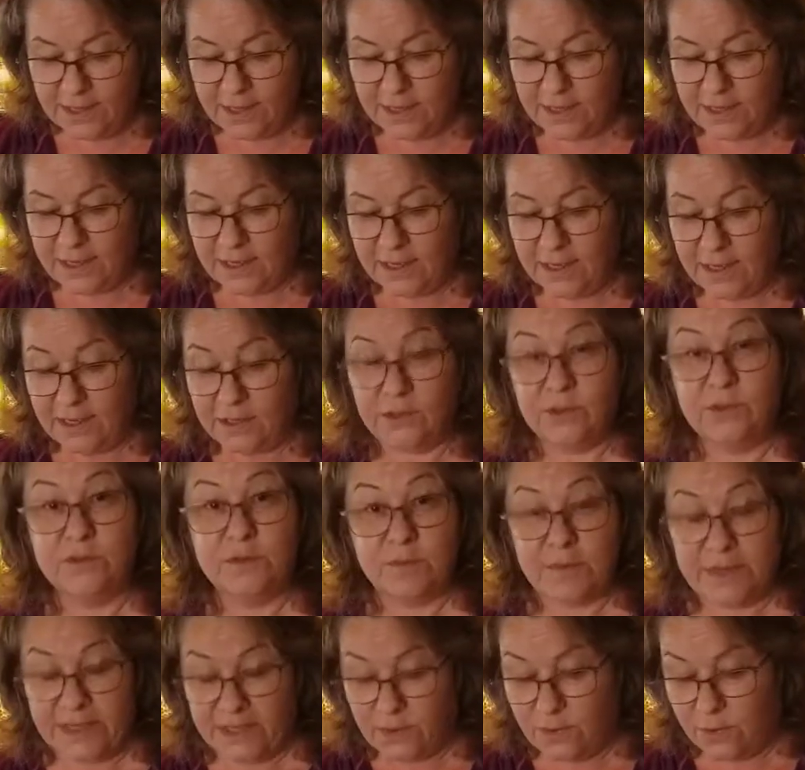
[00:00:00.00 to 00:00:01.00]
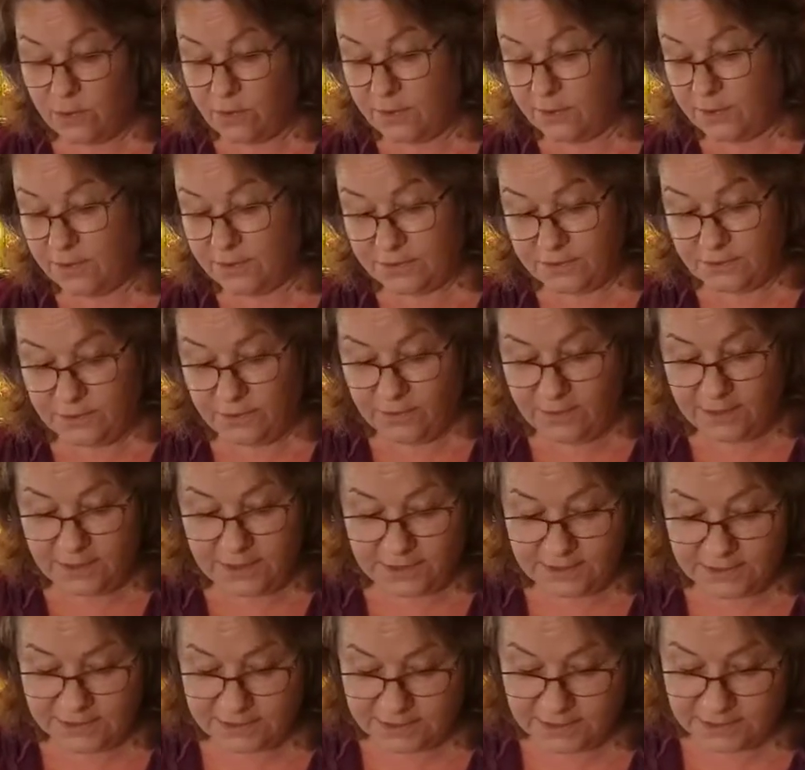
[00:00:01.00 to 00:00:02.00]
and use my core so you
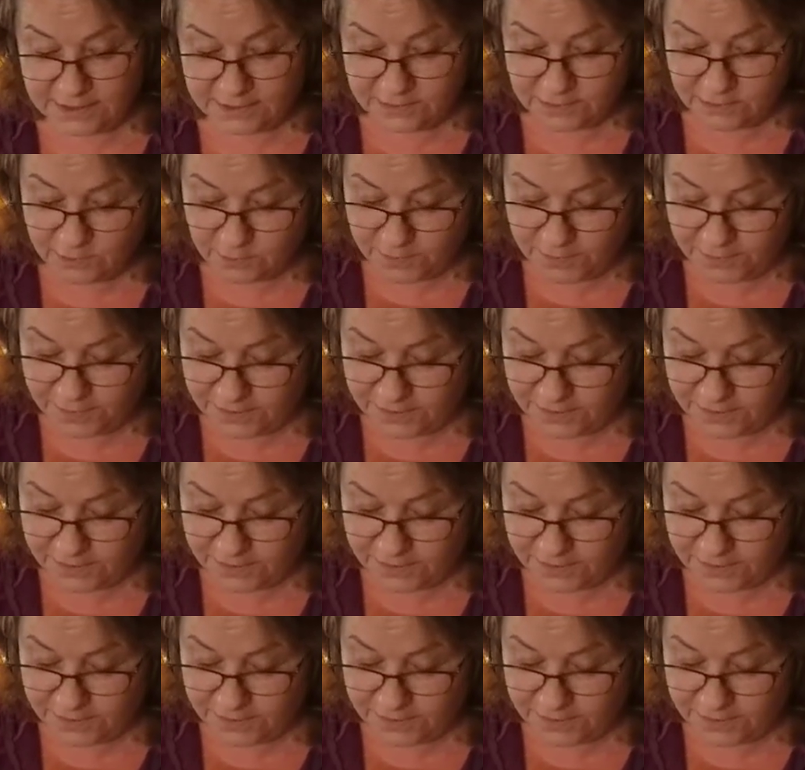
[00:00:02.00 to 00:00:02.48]
can see. Super